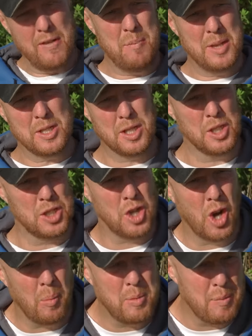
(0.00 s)
you've been to the
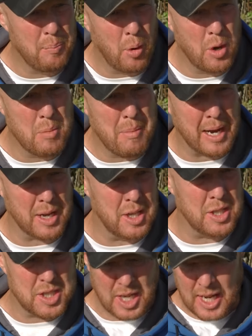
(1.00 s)
shop, you bought your
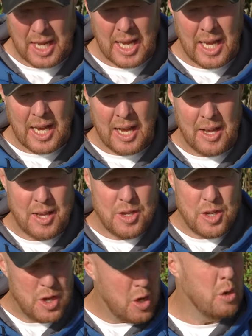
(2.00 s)
maggots,
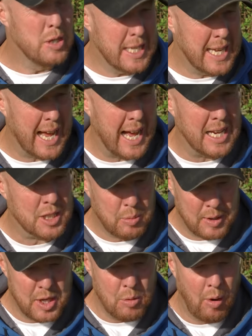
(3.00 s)
you usually get asked
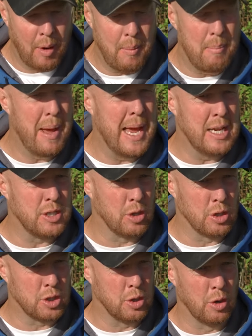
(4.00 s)
whether you want maize
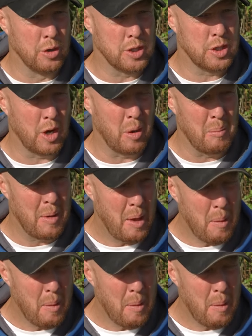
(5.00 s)
or sawdust on them.